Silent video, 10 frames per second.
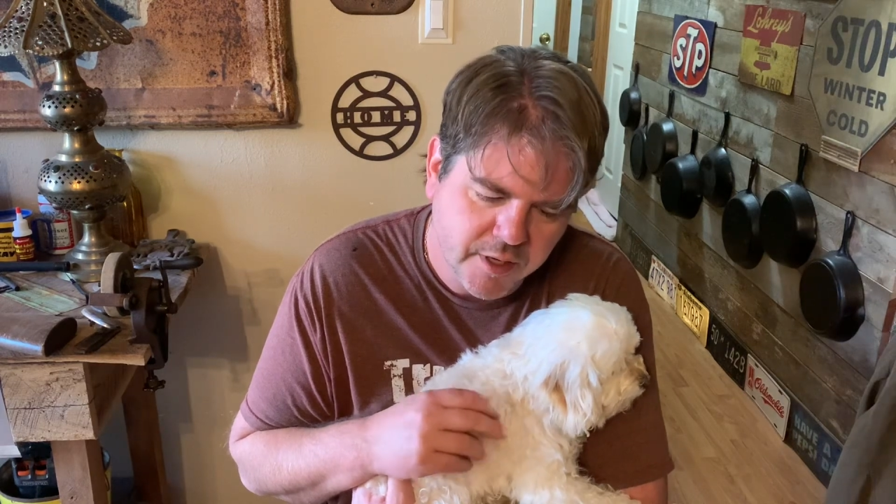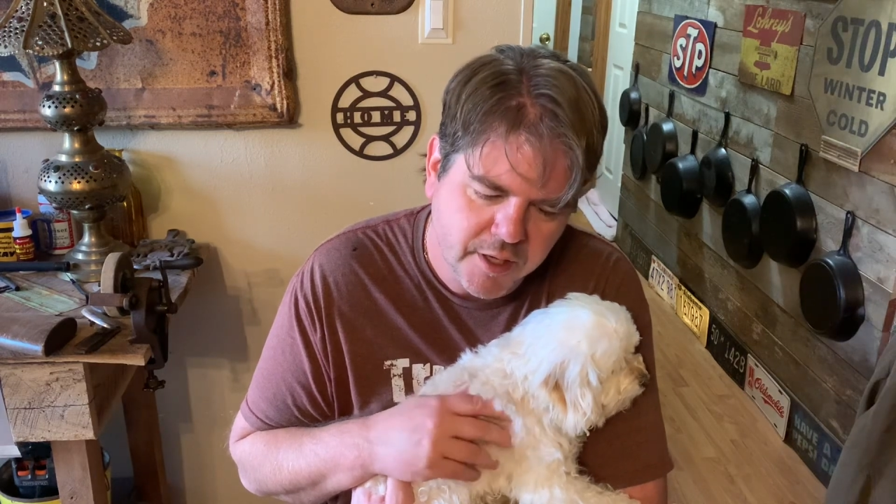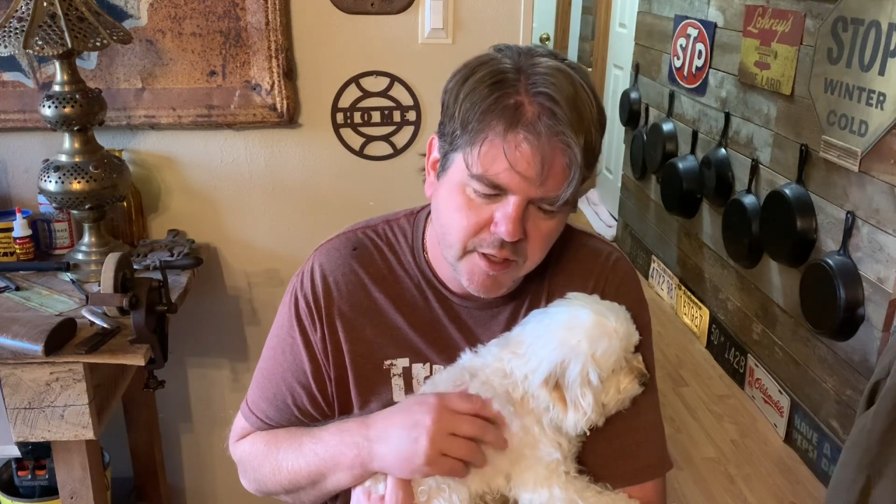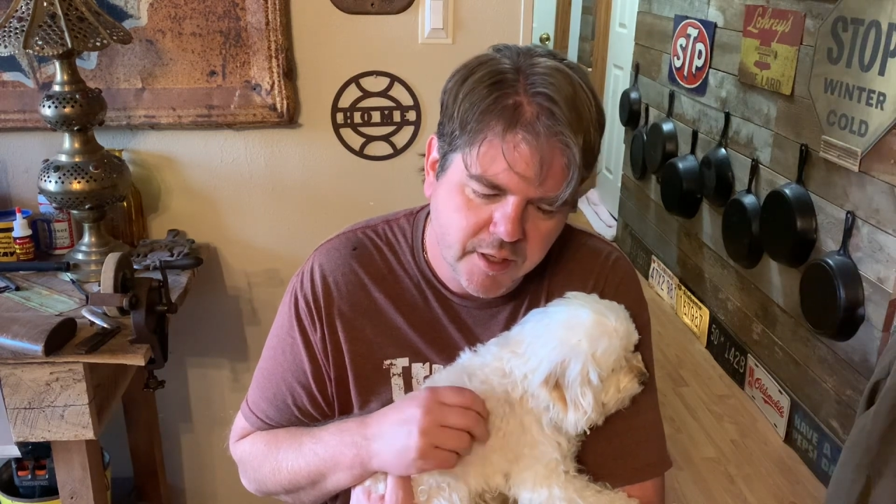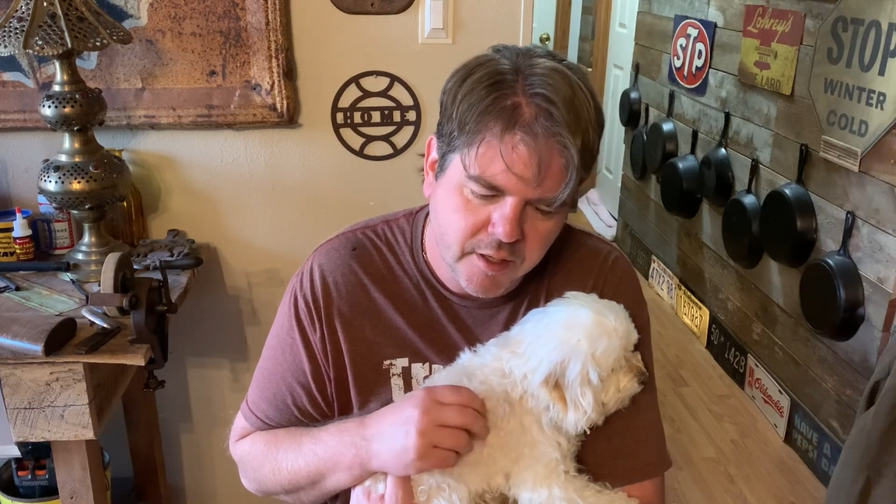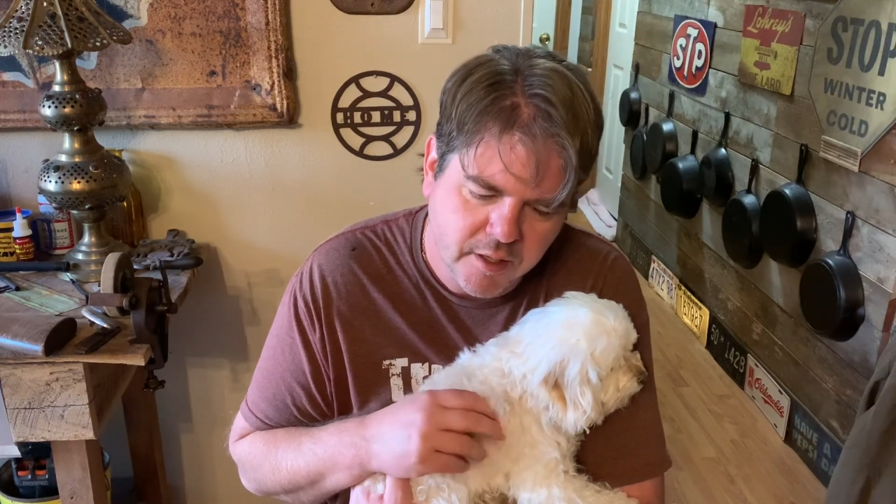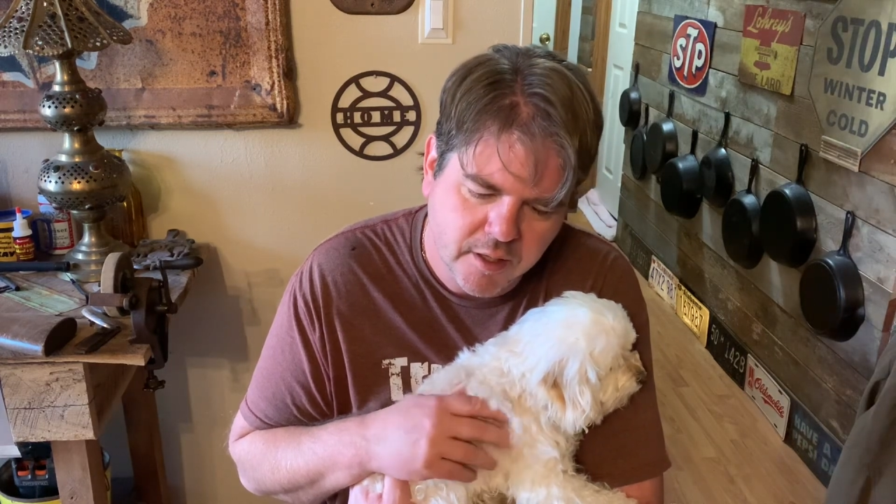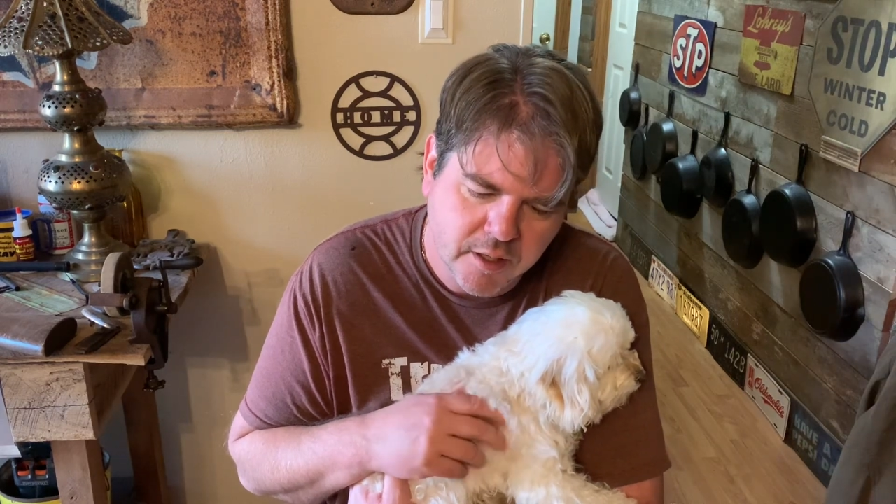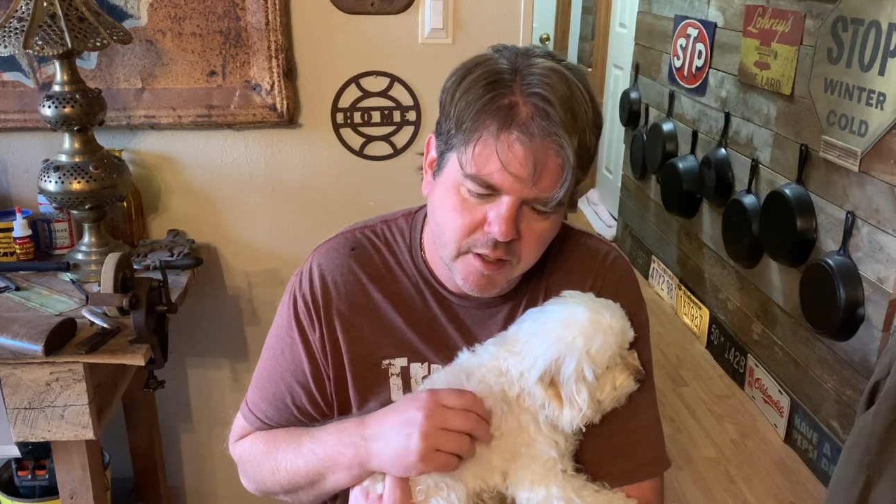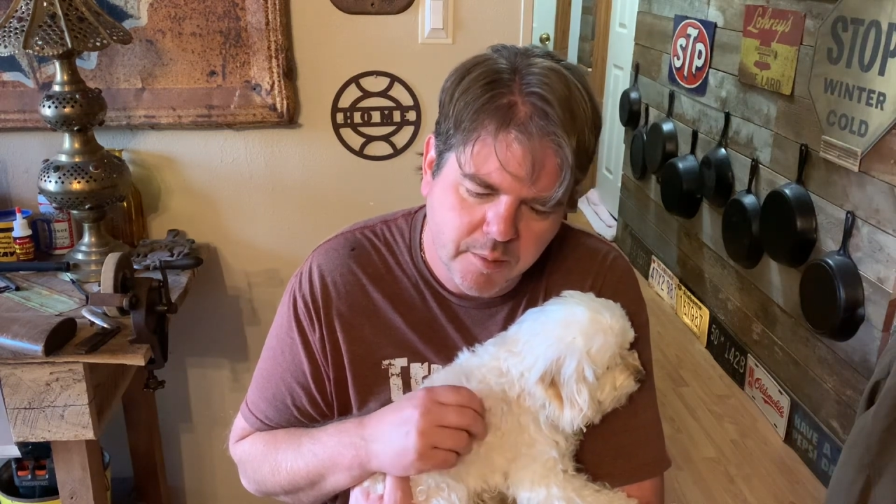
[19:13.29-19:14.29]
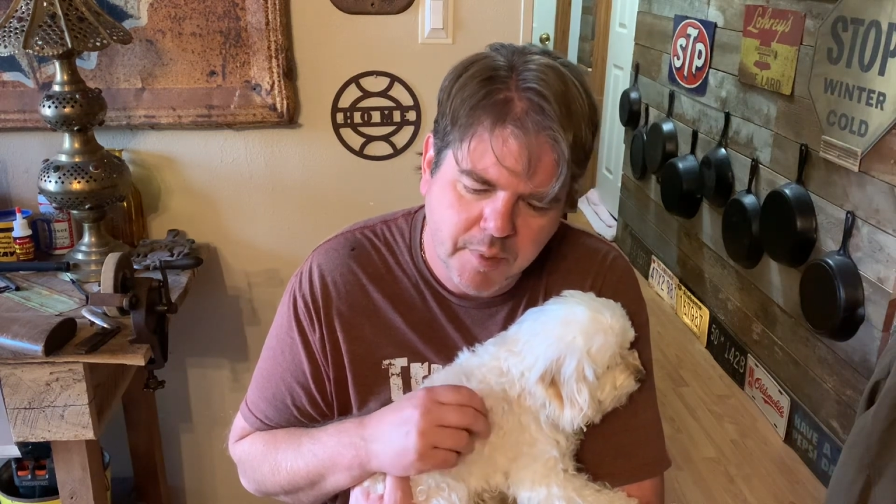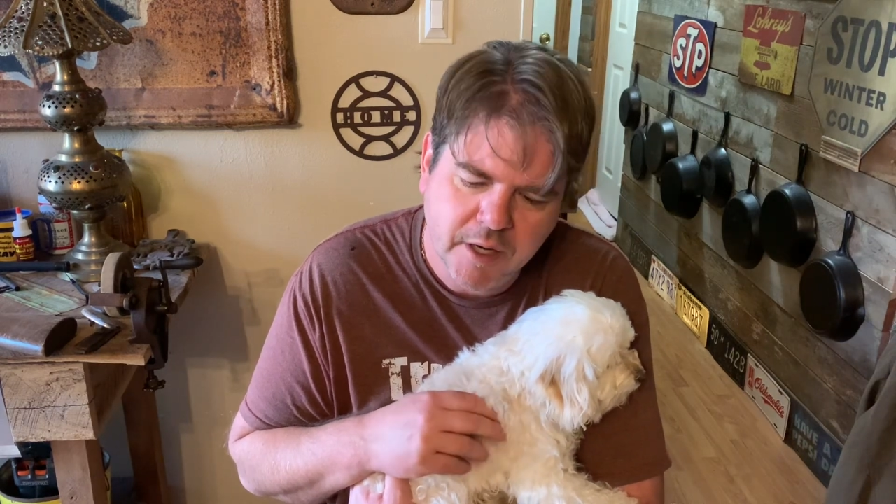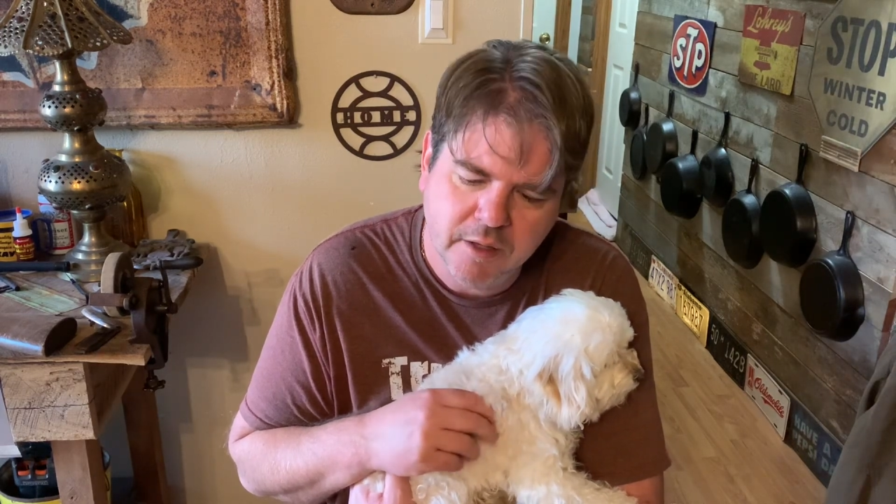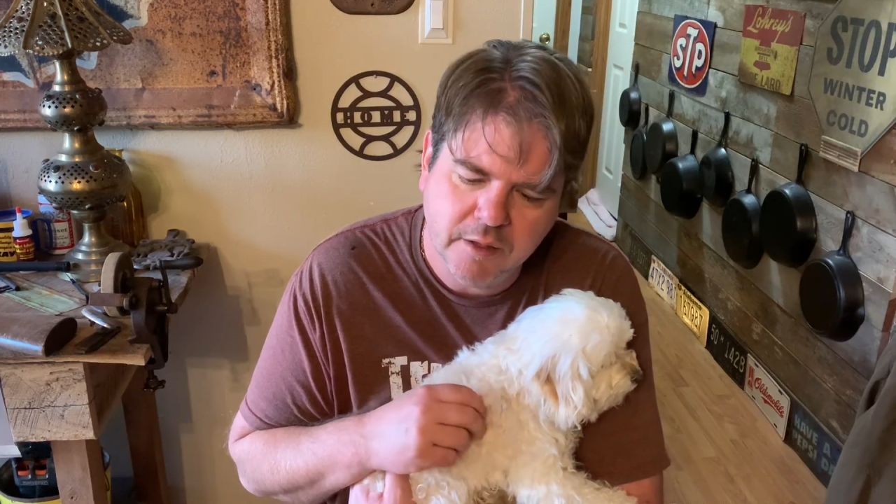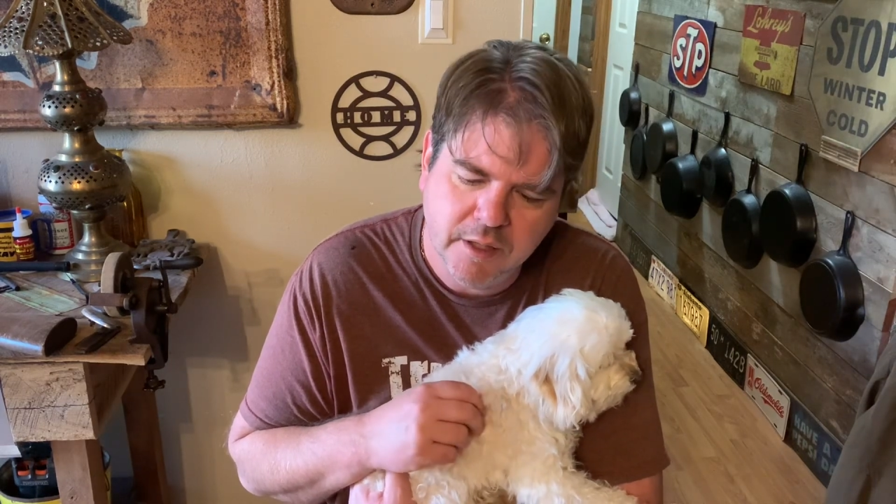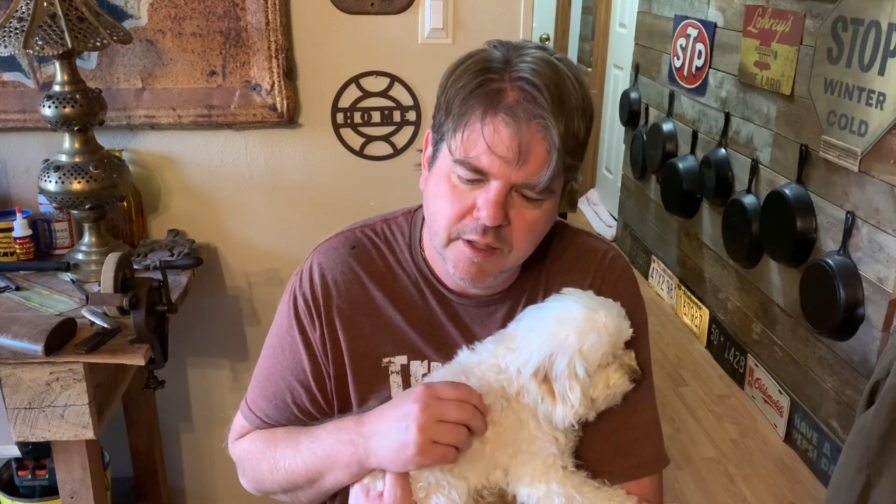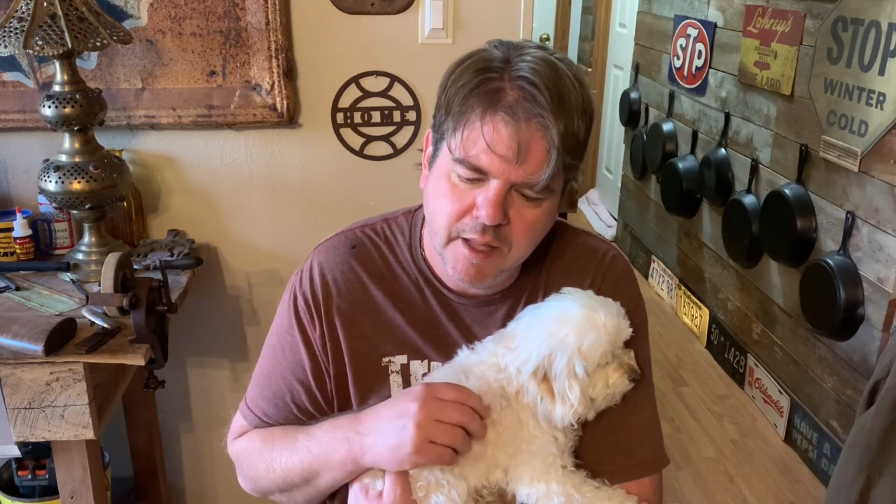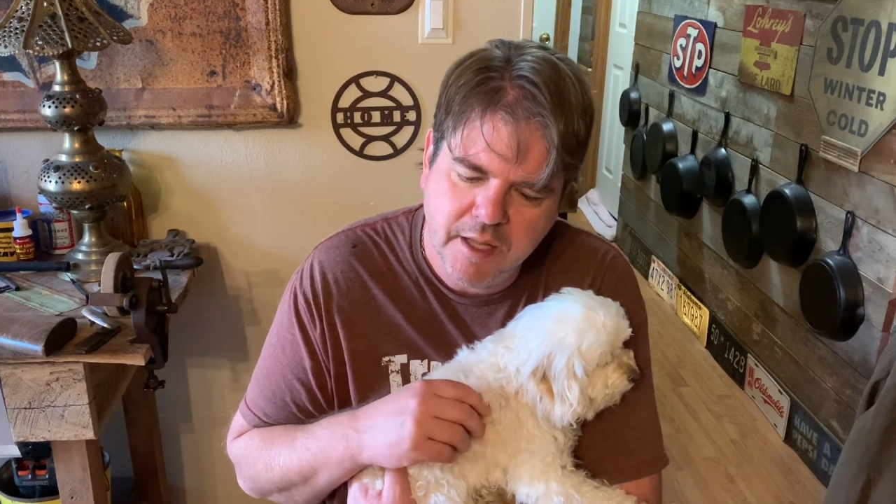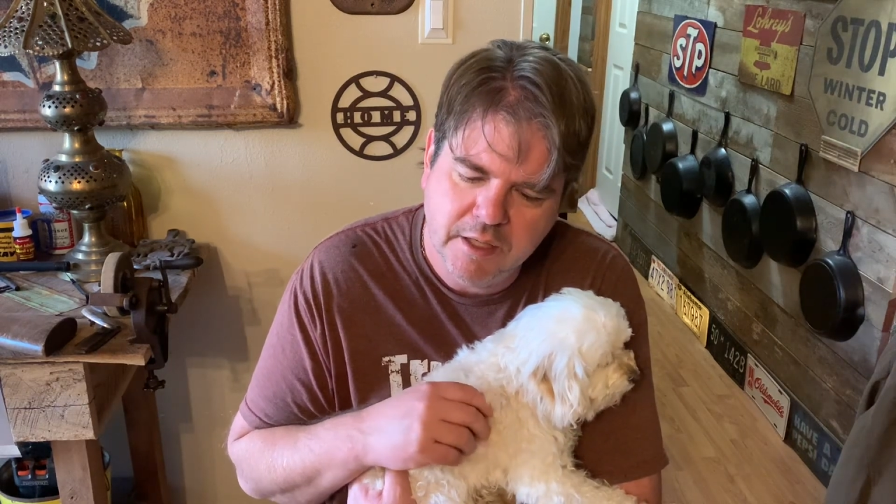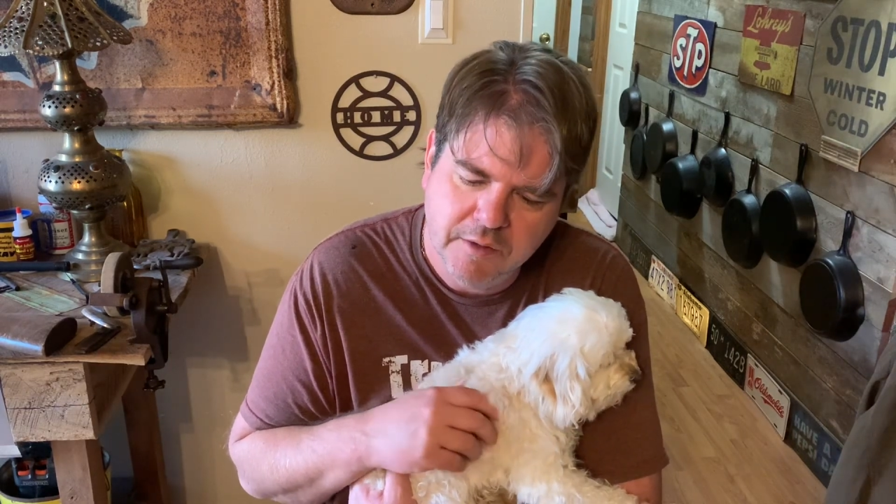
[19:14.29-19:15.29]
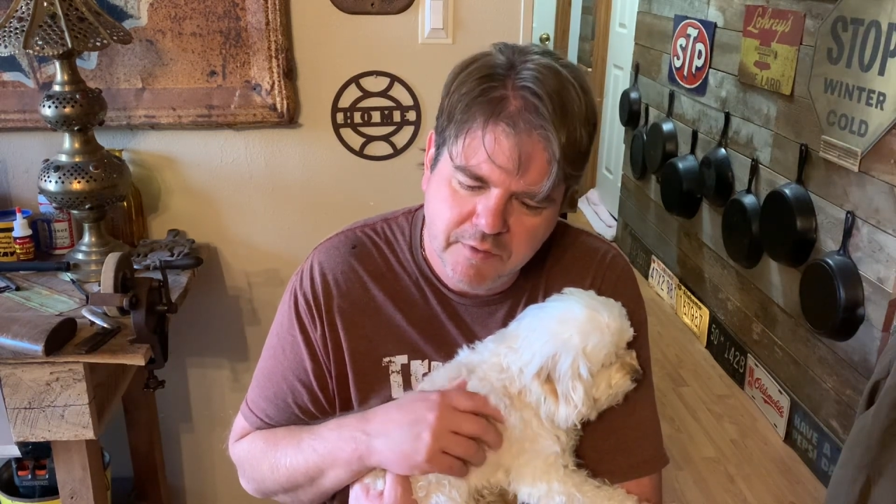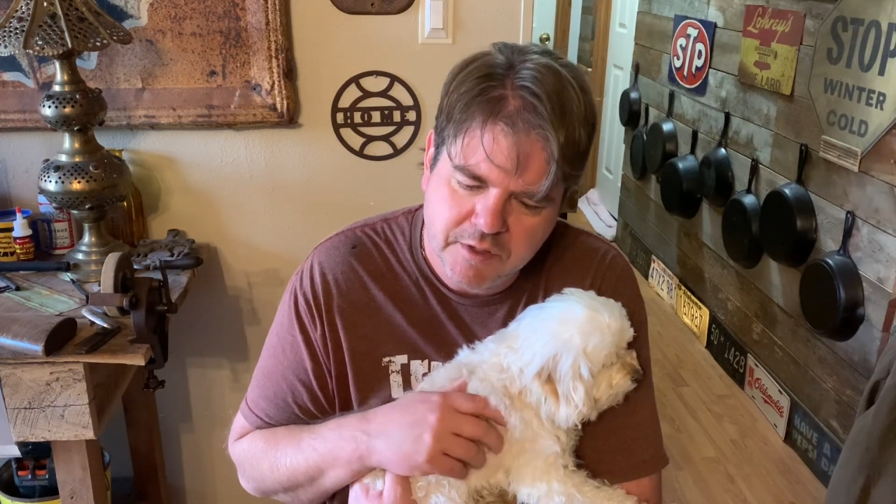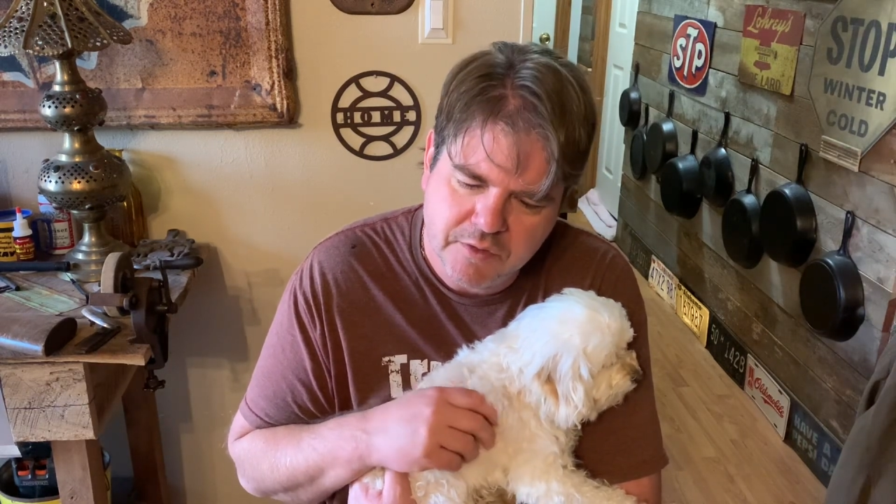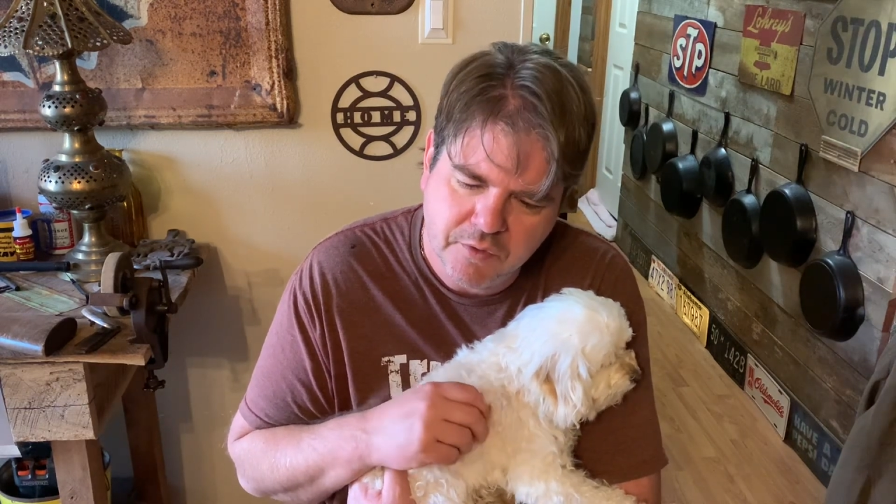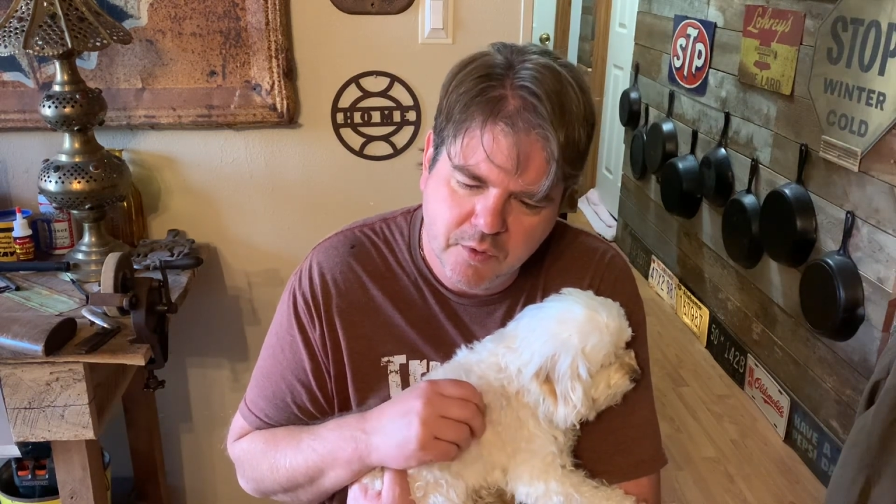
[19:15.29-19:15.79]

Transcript: and apparently that defensive